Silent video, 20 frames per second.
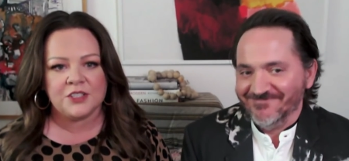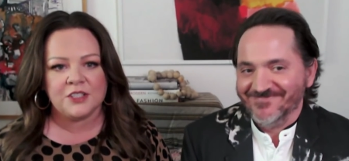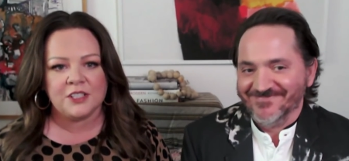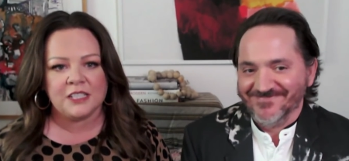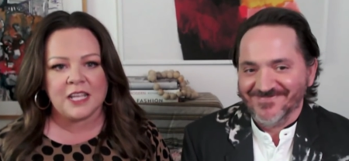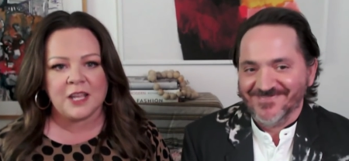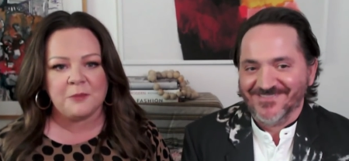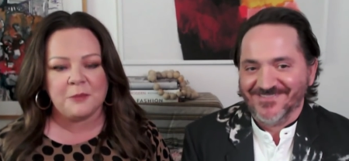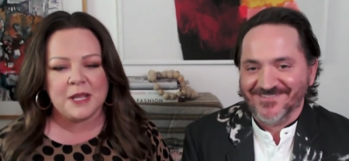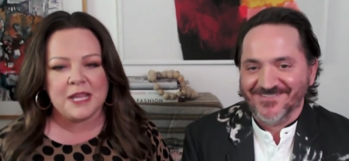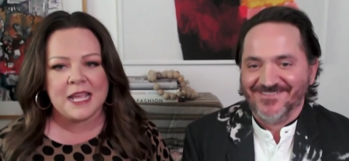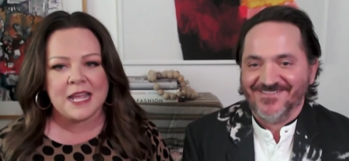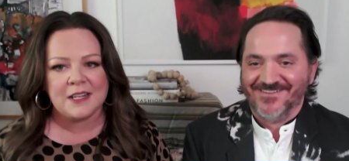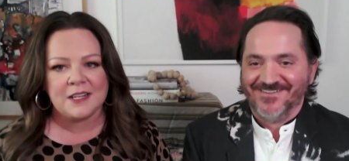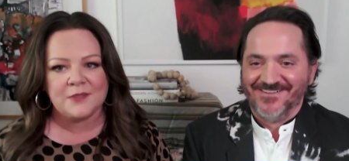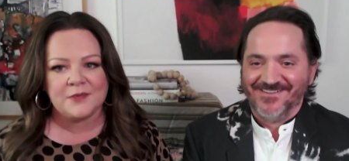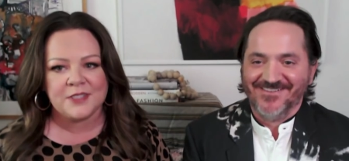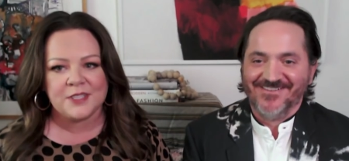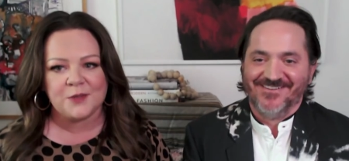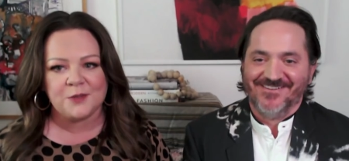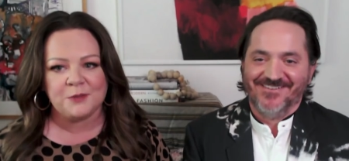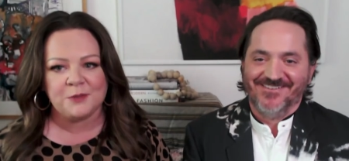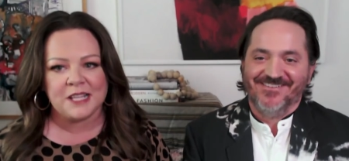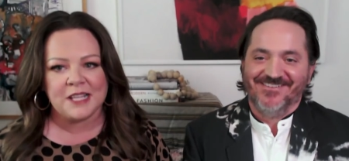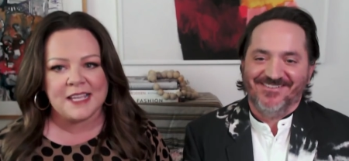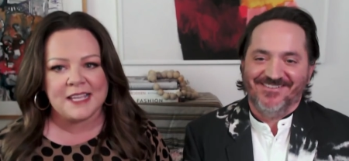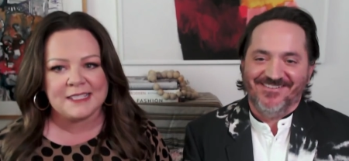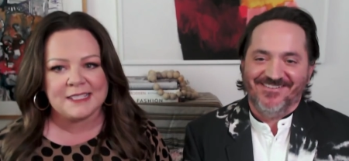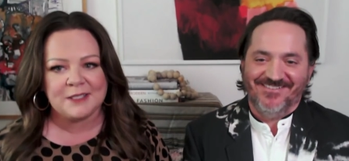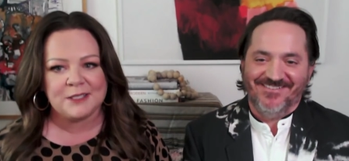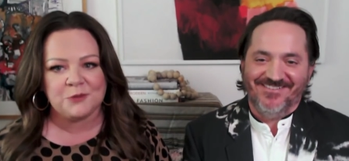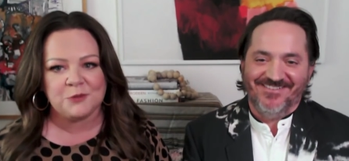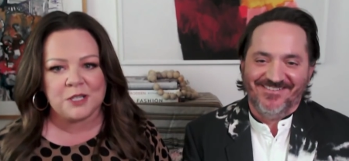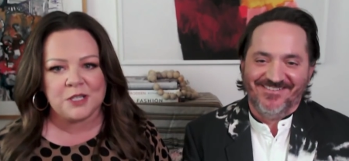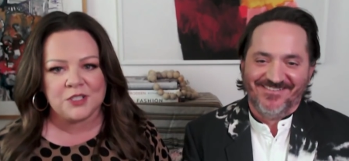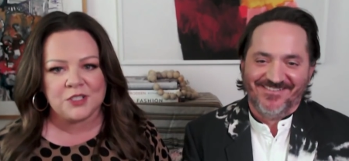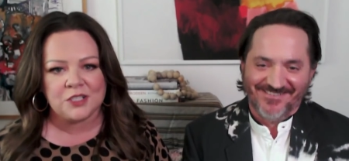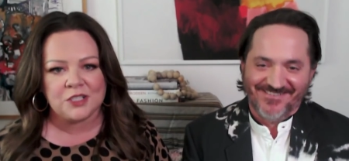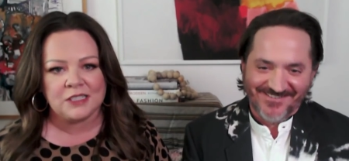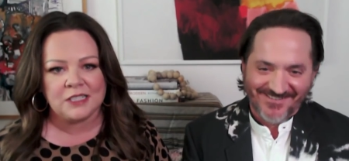Speaker 1: Get me out of Zoom classes.
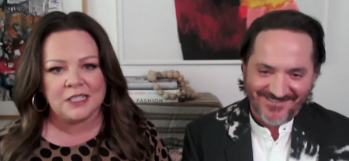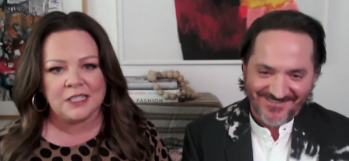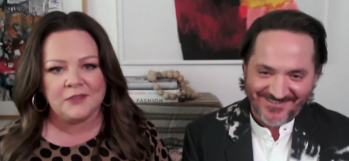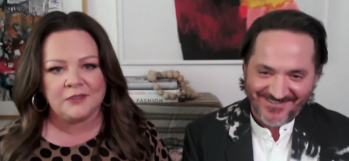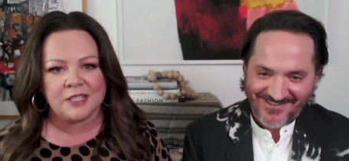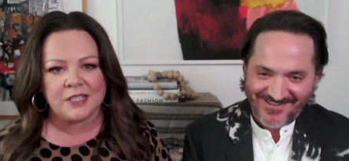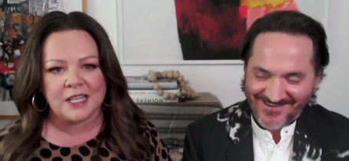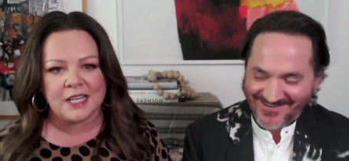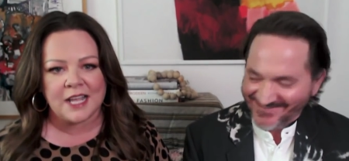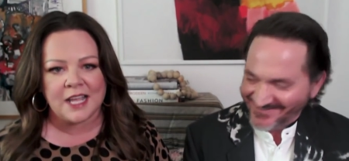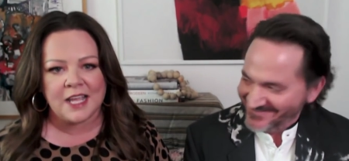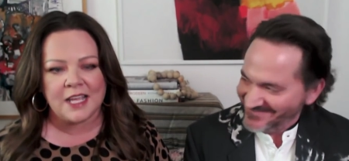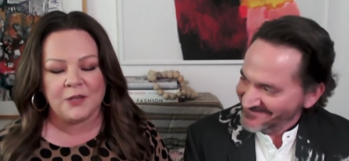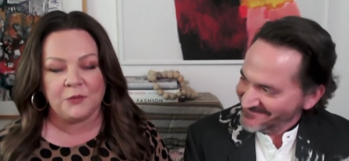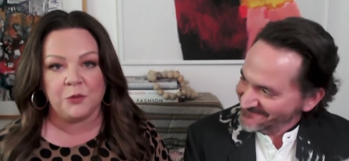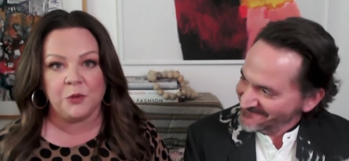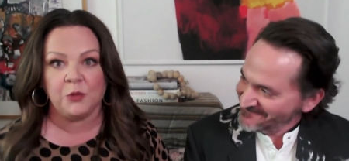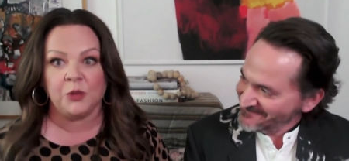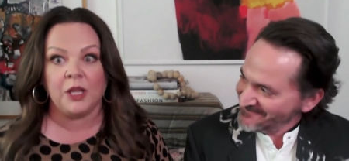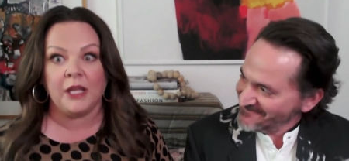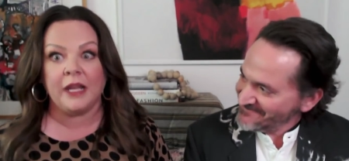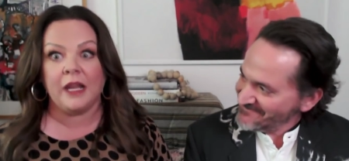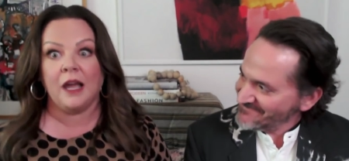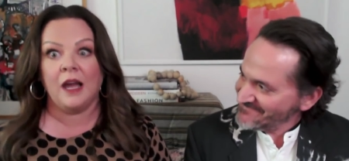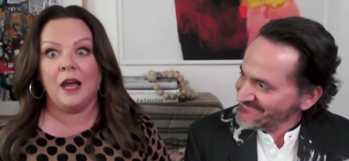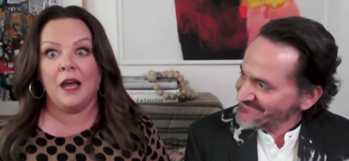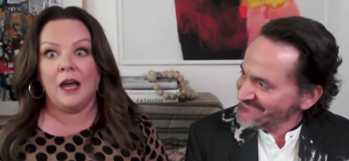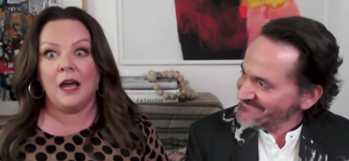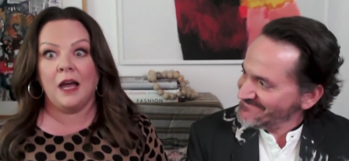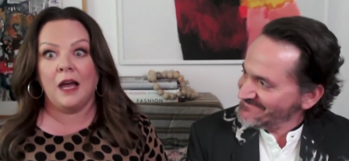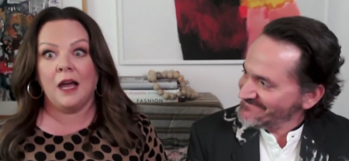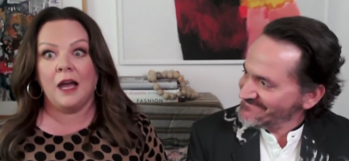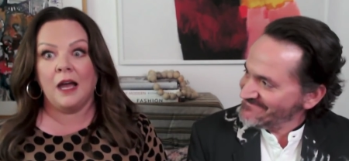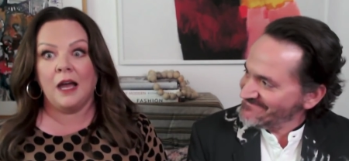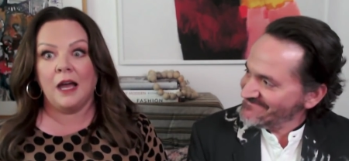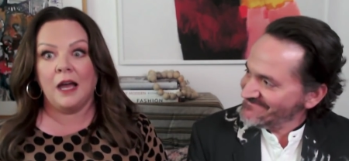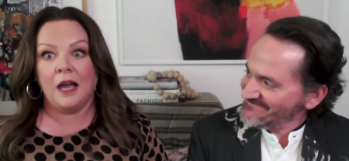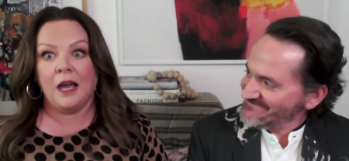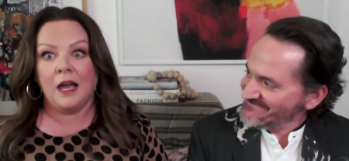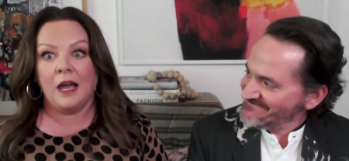We should leave tonight. We were like,
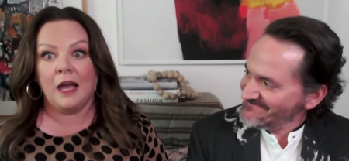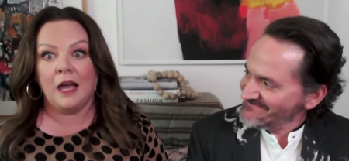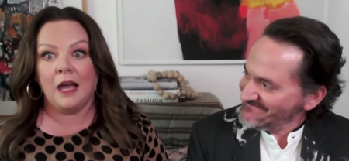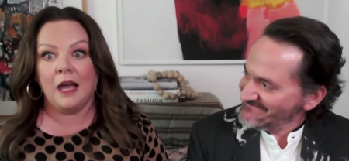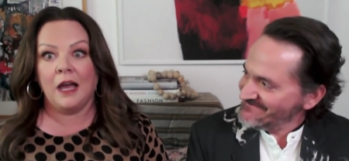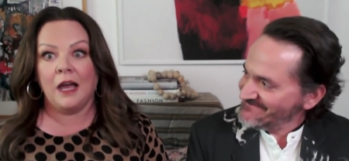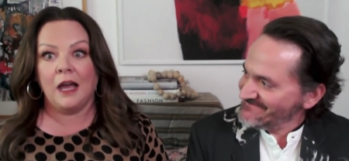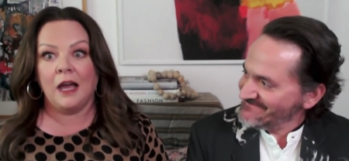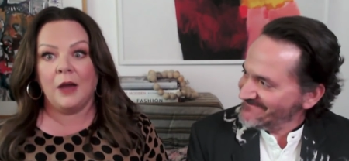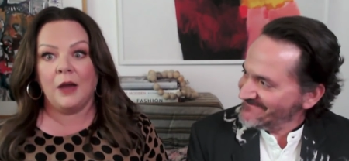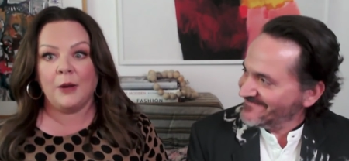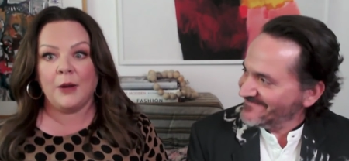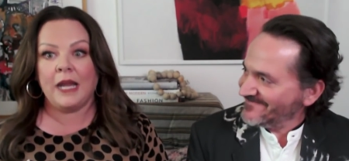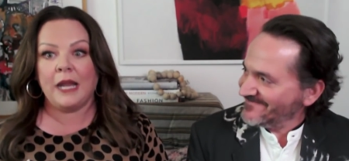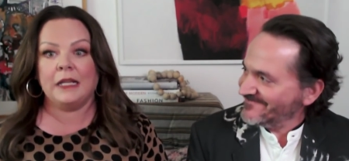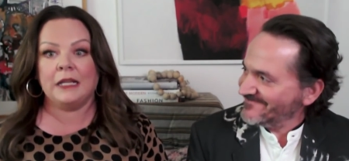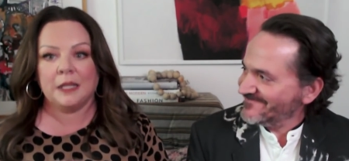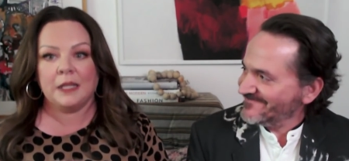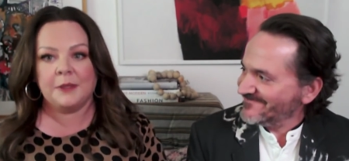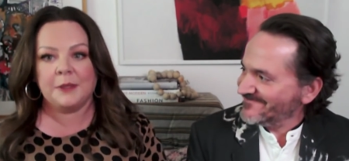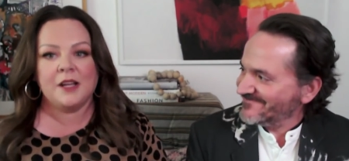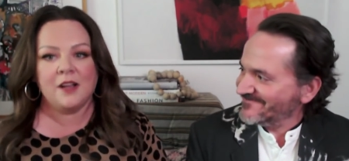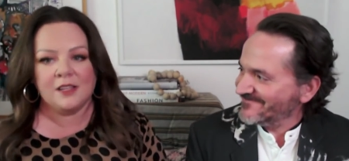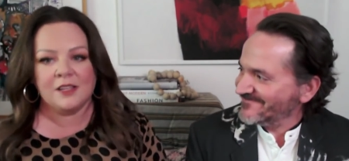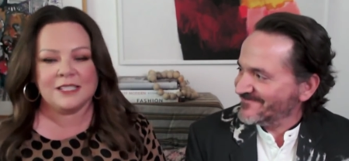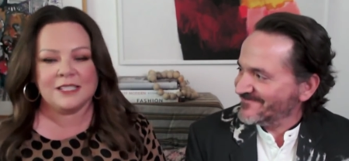wait, let me call